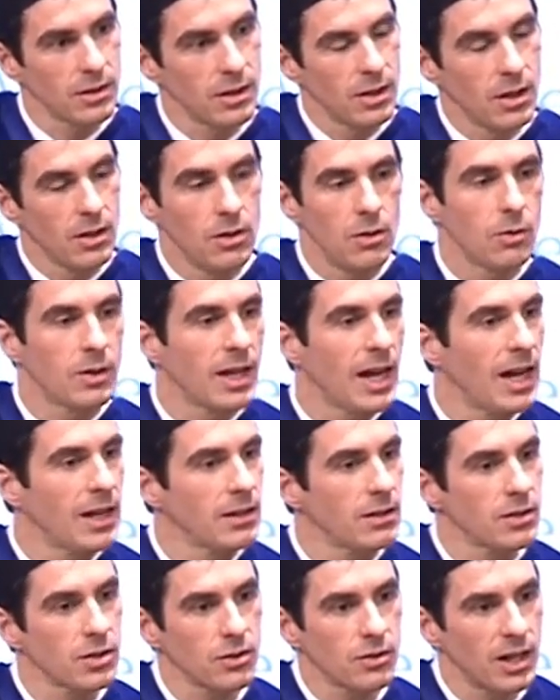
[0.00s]
You can't
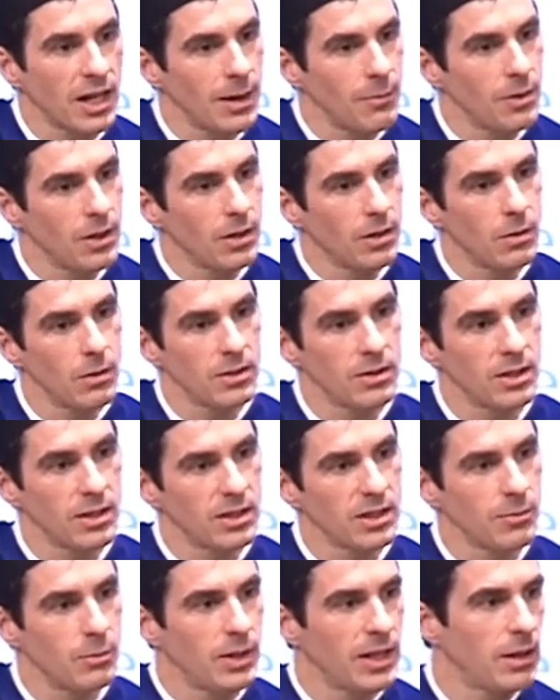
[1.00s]
describe the whole
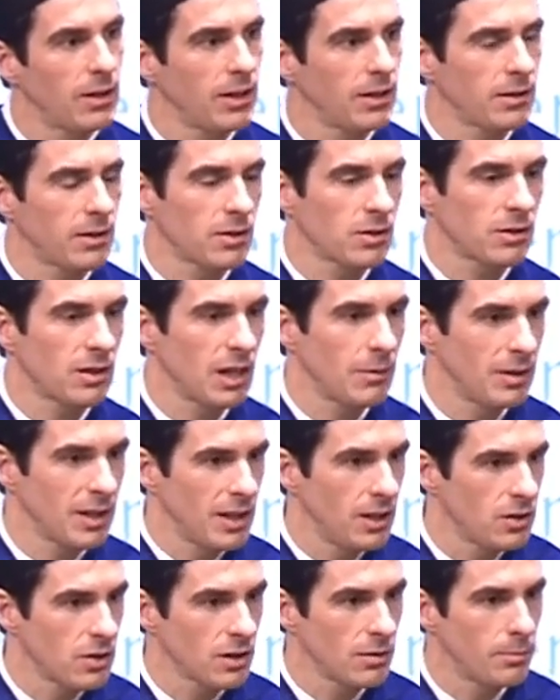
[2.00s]
system without describing
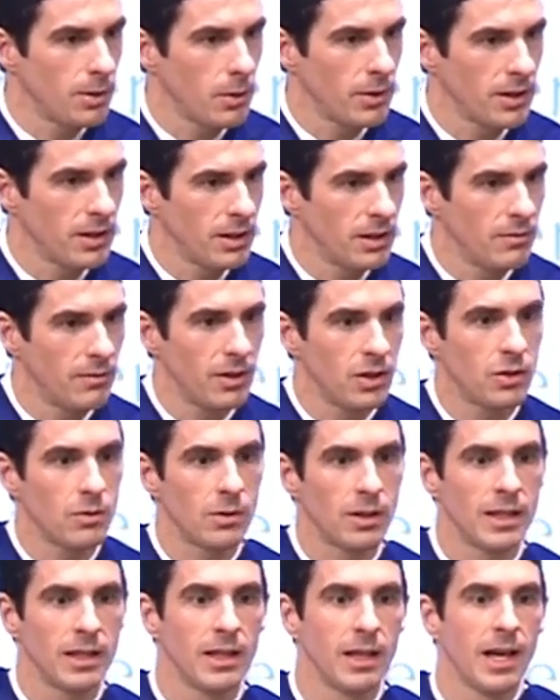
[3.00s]
each component
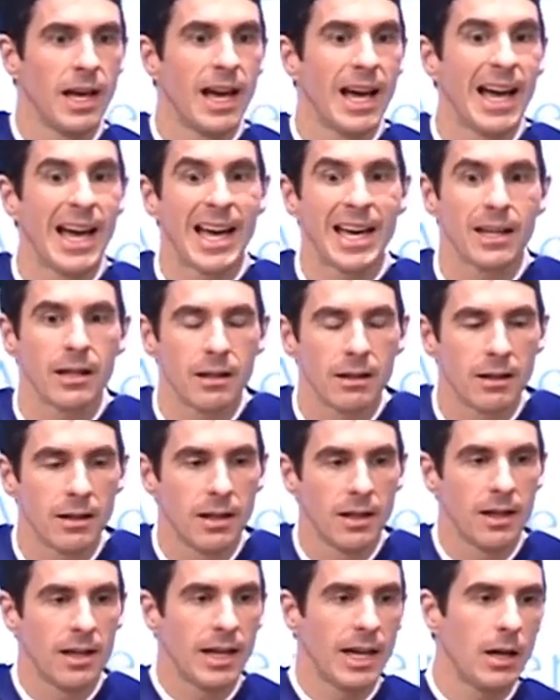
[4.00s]
individually and
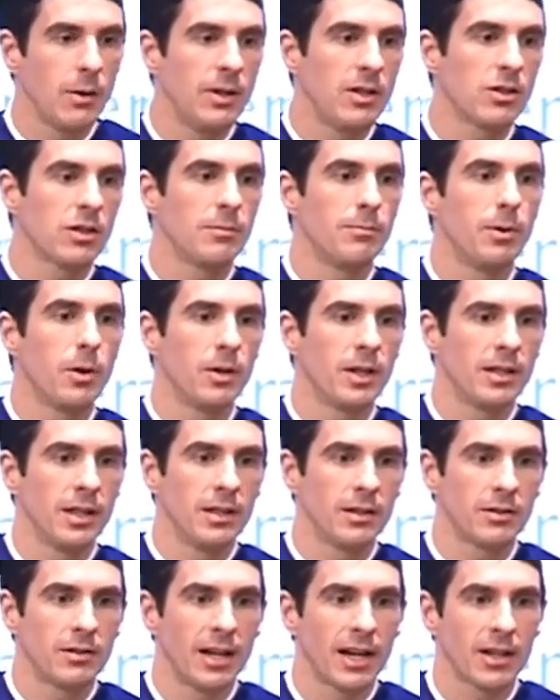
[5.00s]
how each component
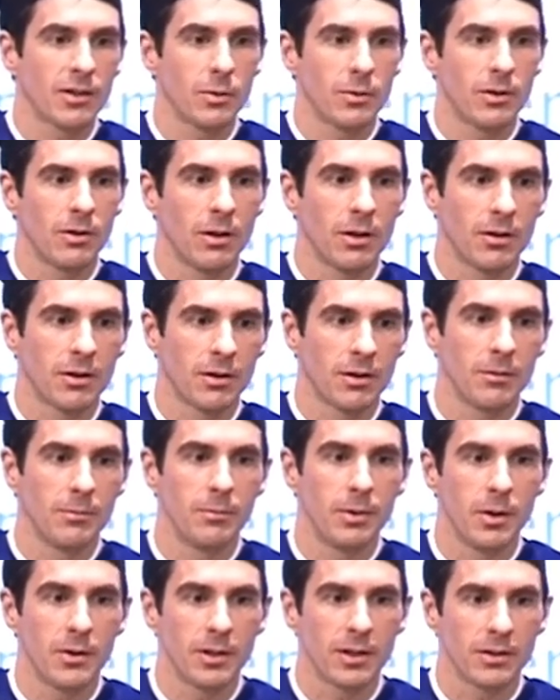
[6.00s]
interacts with all other
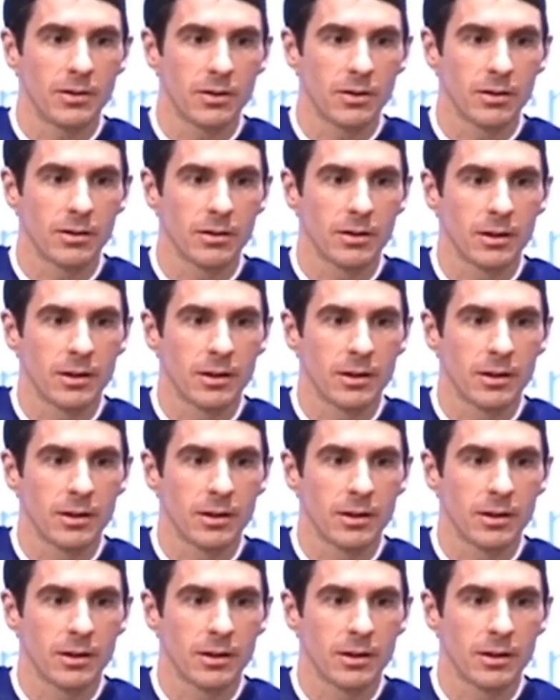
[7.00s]
components.